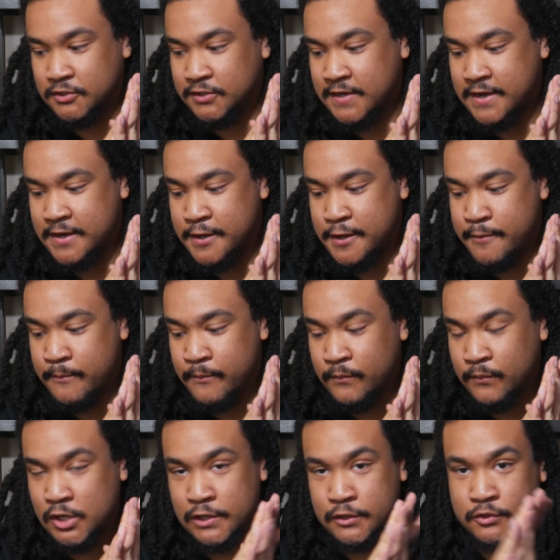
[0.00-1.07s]
time.
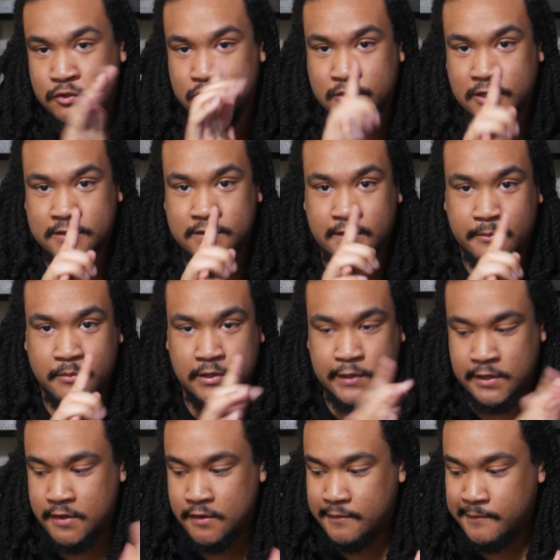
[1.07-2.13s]
Trust and
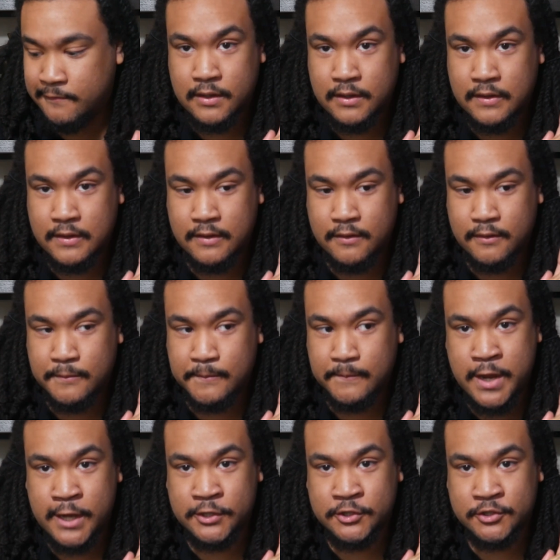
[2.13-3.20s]
believe.
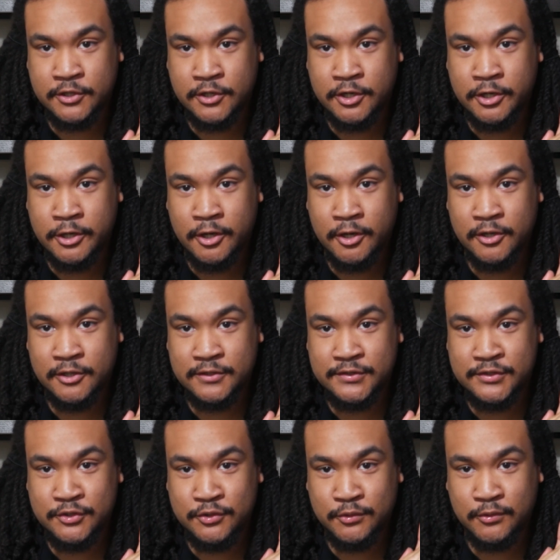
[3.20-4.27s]
Make sure
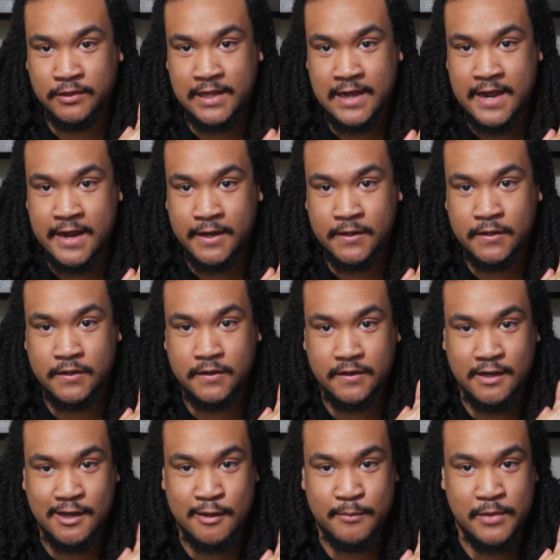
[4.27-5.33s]
to like,
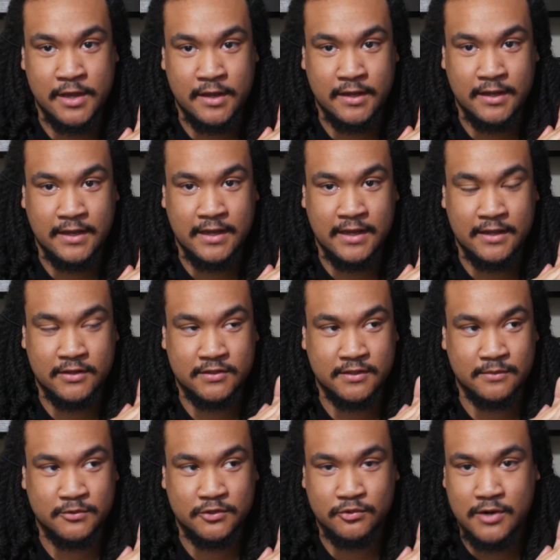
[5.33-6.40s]
comment, and
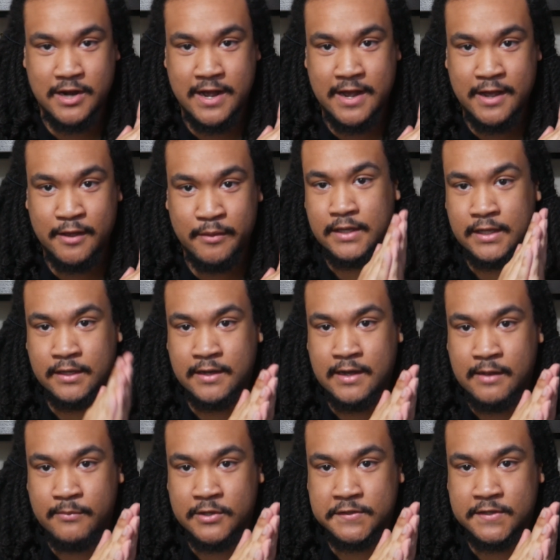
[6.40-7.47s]
subscribe. In the
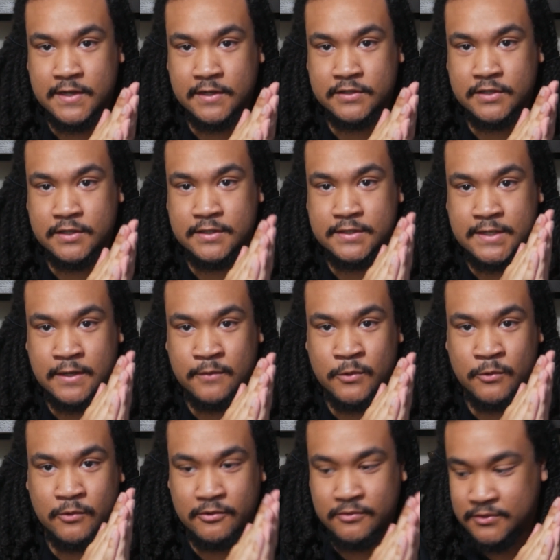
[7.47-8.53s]
comment section, tell me
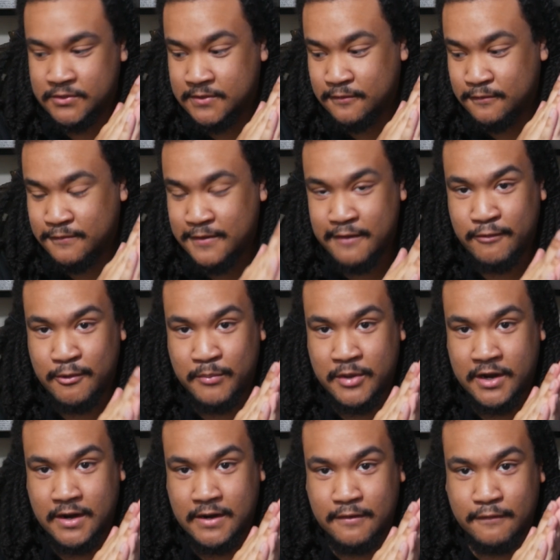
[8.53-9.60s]
what was the favorite
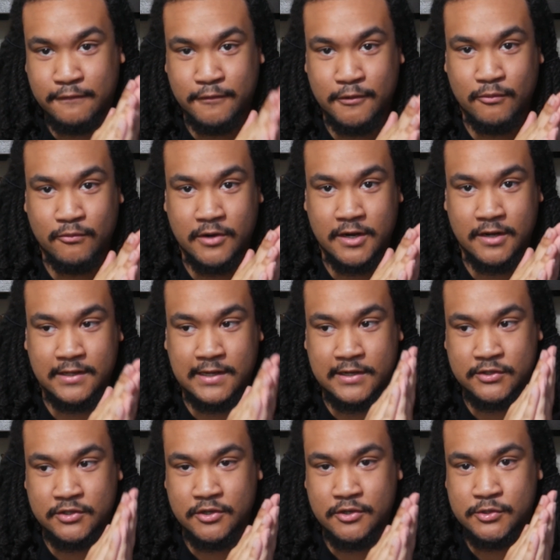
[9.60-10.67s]
pair of footwear that I
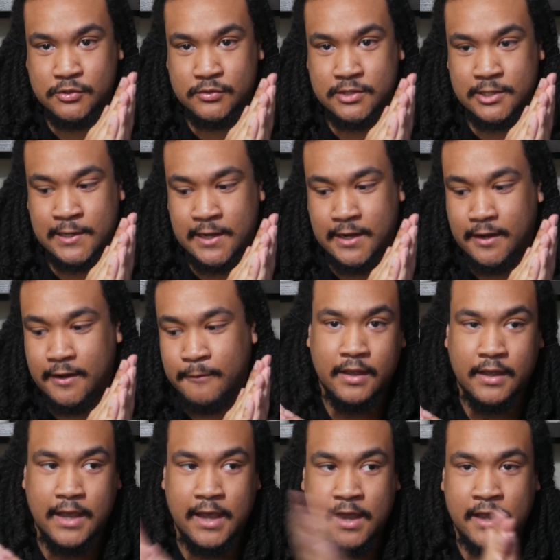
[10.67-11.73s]
showed you today.
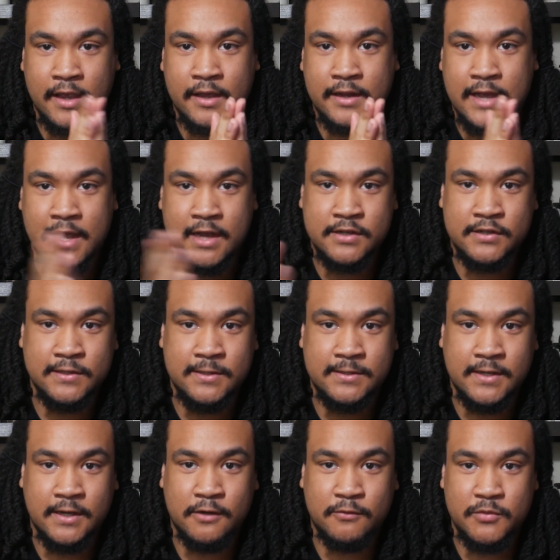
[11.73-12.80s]
And actually
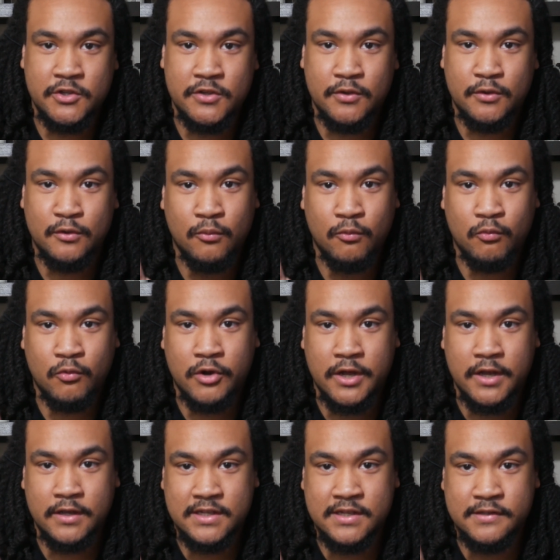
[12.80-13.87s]
tell me
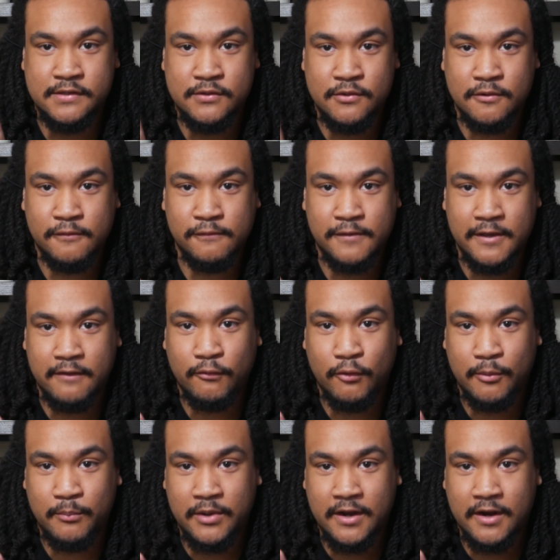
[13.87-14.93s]
what is your
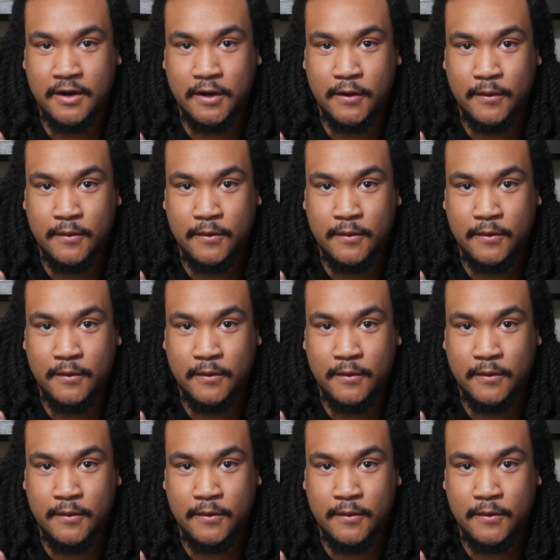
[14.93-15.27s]
favorite pair